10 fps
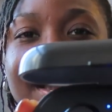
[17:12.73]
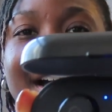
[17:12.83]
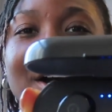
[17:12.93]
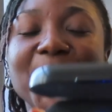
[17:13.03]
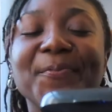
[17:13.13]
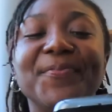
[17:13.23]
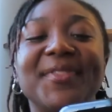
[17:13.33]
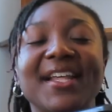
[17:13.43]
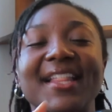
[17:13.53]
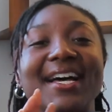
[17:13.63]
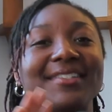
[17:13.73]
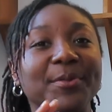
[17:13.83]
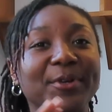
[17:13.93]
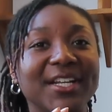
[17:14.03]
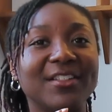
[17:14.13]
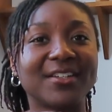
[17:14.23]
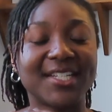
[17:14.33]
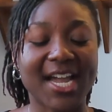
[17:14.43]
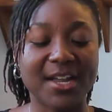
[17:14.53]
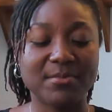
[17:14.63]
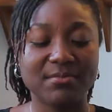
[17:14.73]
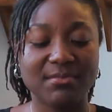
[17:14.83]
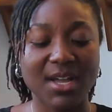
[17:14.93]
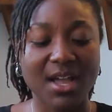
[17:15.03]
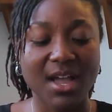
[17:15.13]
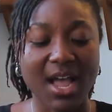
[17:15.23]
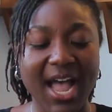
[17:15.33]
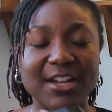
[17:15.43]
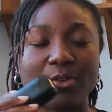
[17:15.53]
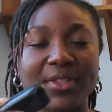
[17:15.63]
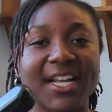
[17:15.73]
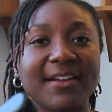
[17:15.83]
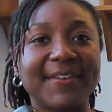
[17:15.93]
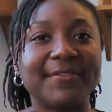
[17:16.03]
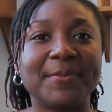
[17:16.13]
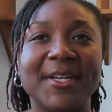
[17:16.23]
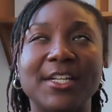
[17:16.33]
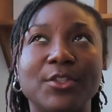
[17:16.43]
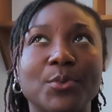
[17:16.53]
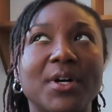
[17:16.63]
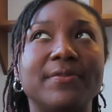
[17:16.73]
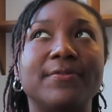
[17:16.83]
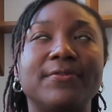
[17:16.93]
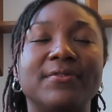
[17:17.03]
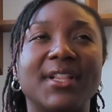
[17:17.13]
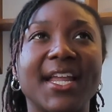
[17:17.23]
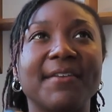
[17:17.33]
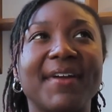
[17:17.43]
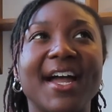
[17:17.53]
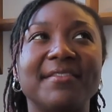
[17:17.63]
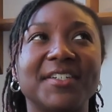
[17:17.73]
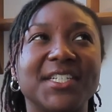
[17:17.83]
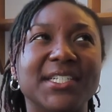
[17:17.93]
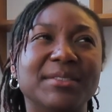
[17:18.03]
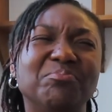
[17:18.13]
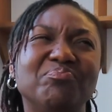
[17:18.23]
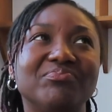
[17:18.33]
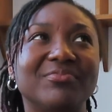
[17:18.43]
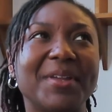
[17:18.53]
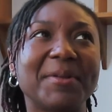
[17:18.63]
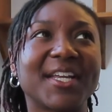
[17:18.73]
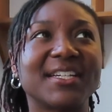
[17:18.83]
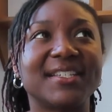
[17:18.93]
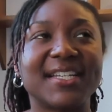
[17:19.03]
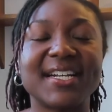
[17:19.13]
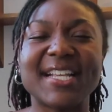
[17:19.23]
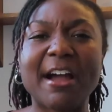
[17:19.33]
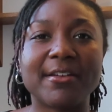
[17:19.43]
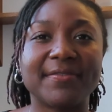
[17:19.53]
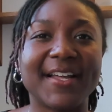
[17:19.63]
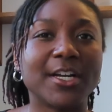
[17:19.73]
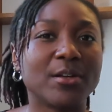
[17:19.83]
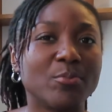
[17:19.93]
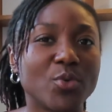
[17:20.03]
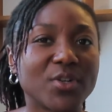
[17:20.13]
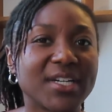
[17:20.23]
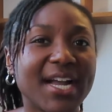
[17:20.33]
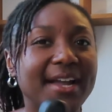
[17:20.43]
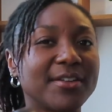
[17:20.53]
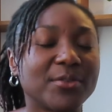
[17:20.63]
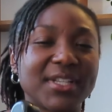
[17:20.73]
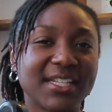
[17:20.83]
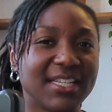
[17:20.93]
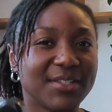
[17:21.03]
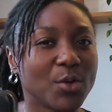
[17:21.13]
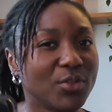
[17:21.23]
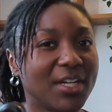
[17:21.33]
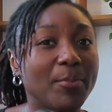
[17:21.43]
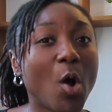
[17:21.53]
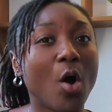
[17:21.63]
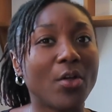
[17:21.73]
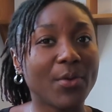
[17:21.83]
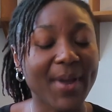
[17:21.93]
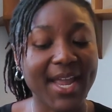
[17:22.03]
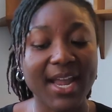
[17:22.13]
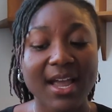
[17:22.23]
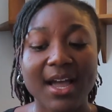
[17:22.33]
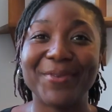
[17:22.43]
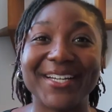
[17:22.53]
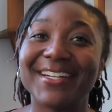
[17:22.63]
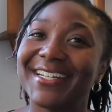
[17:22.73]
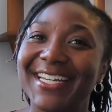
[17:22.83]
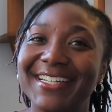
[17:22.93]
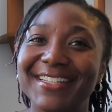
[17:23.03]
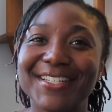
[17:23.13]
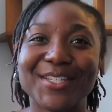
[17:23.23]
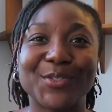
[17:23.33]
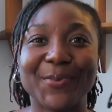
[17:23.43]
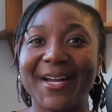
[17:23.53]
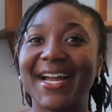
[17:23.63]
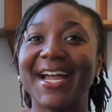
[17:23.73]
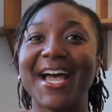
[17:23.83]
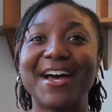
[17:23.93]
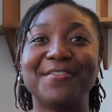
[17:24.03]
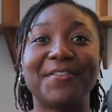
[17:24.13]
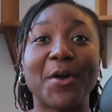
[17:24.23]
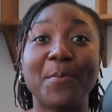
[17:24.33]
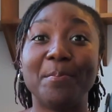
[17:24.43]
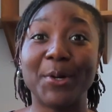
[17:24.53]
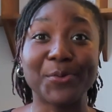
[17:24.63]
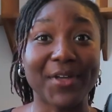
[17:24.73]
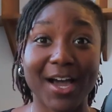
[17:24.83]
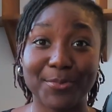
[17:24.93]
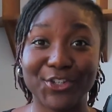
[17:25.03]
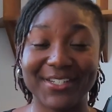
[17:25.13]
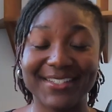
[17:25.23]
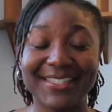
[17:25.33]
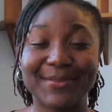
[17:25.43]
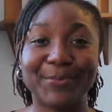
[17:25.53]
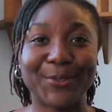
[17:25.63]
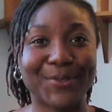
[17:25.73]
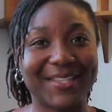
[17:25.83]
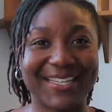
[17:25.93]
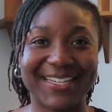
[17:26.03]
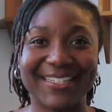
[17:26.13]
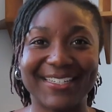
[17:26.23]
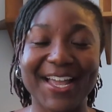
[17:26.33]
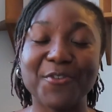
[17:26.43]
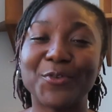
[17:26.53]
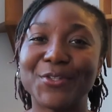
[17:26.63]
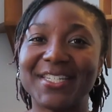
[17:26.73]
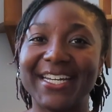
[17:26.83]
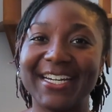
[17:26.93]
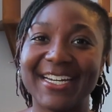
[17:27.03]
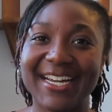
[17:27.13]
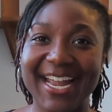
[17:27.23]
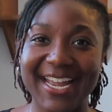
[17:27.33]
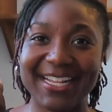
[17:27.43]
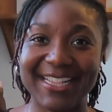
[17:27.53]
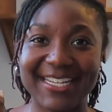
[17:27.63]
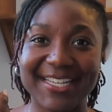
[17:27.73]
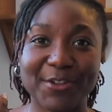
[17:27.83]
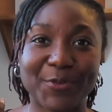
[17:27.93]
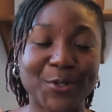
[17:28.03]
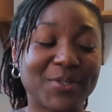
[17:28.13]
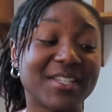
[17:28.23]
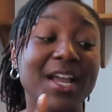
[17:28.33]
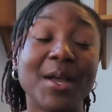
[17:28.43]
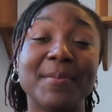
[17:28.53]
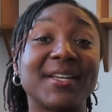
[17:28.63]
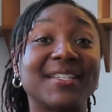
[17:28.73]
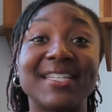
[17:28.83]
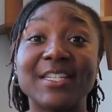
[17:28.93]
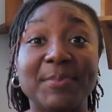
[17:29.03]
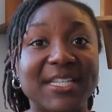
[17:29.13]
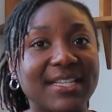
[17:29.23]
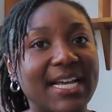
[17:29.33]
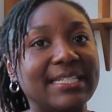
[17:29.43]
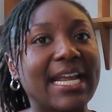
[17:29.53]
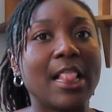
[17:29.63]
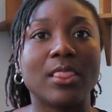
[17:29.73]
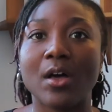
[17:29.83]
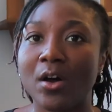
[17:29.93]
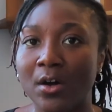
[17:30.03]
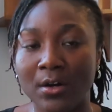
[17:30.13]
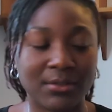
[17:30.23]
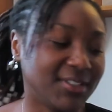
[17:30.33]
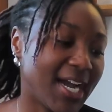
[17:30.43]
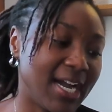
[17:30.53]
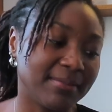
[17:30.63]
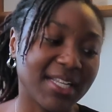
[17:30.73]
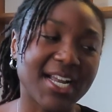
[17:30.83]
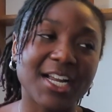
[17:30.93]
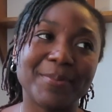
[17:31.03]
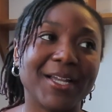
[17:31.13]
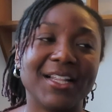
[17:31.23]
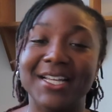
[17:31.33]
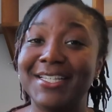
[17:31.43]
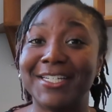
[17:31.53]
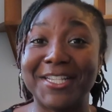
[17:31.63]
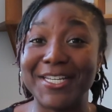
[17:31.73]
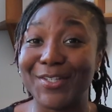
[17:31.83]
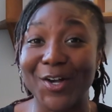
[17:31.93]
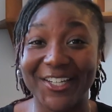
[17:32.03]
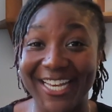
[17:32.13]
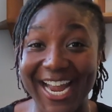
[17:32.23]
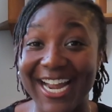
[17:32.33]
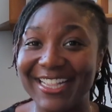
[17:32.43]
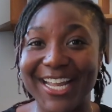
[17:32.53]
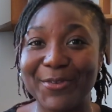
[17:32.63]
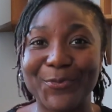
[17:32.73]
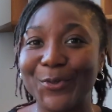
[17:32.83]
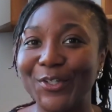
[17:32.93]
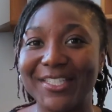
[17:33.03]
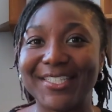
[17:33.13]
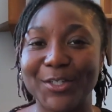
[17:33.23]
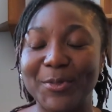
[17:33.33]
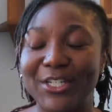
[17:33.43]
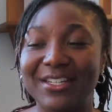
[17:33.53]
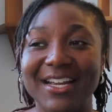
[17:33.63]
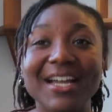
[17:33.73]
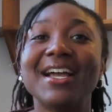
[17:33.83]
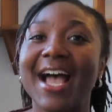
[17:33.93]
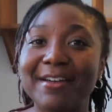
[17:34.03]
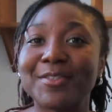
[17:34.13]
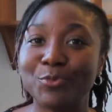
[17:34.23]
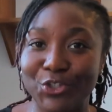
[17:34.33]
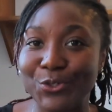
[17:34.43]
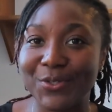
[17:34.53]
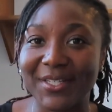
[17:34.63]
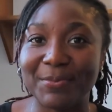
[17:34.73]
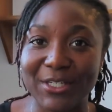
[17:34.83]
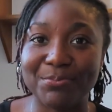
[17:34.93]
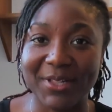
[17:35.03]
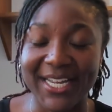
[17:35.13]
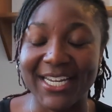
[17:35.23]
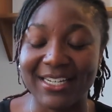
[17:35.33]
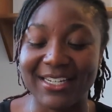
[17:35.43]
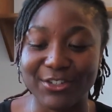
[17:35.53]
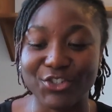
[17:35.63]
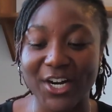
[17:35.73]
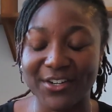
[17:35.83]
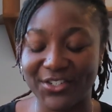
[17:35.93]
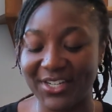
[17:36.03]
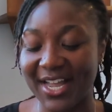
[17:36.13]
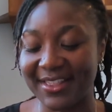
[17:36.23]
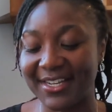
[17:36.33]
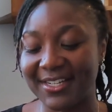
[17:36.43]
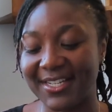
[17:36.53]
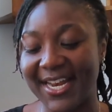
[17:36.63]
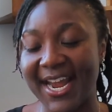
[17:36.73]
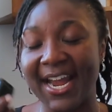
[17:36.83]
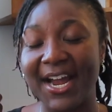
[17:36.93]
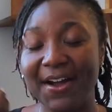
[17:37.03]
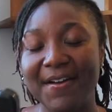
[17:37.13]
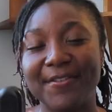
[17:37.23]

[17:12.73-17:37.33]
They last a pretty long time. I don't think I've ever made it through like if I have maybe like a 6-hour flight or more, I don't think these hold up all the way. But again, this is why I have both options, both the headphones here and these headphones, because these Beats last a long time. Like I could probably listen to these all day and they will still have some juice and be playing and charged at the end of the day.